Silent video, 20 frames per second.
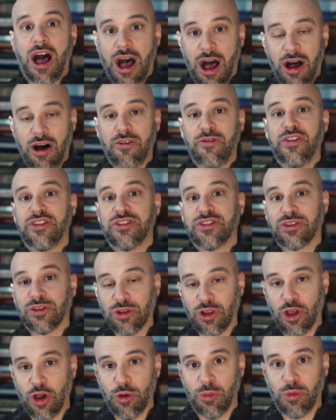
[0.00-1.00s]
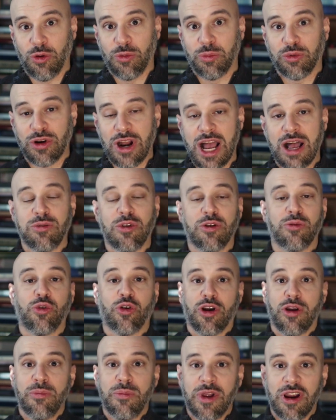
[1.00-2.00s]
of this global problem
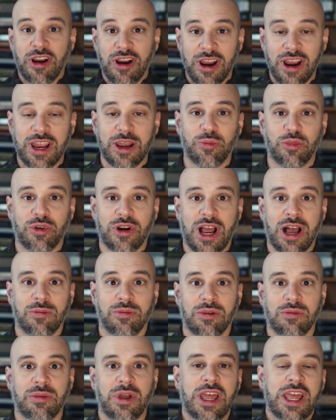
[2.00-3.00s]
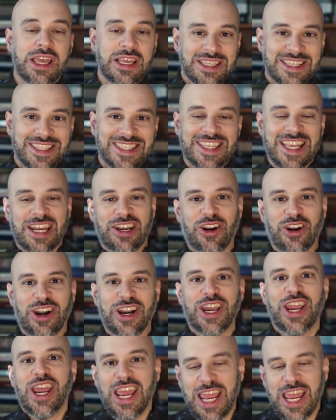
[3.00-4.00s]
or American problem
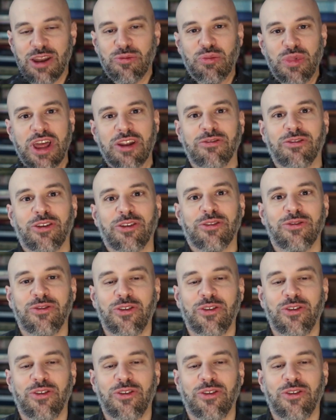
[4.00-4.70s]
centered in Bedford